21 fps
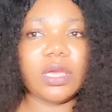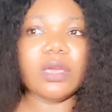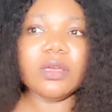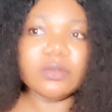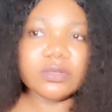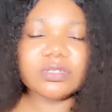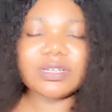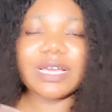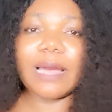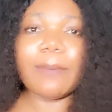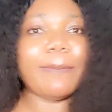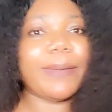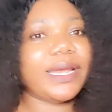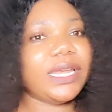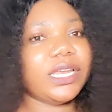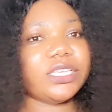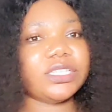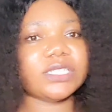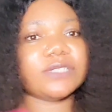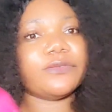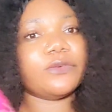you can
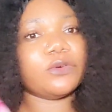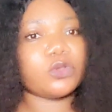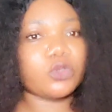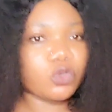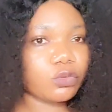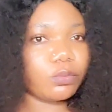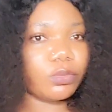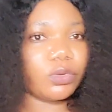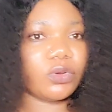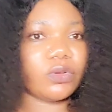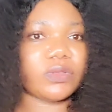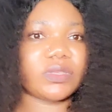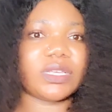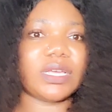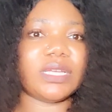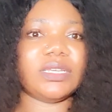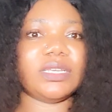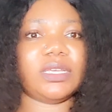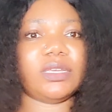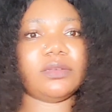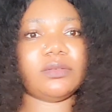manage it for 2 months, and
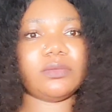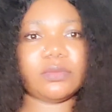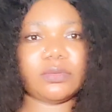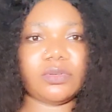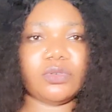then